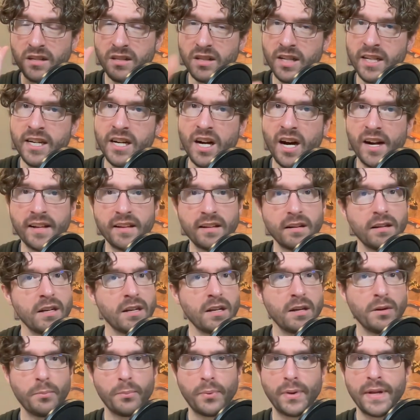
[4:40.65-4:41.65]
Click on it,
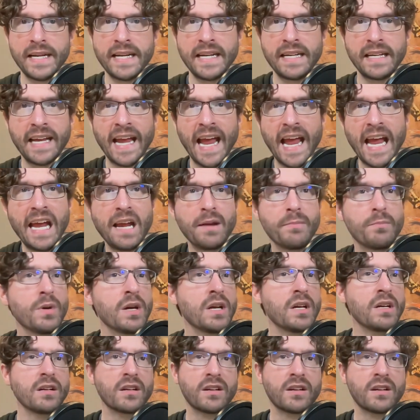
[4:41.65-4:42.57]
play a game,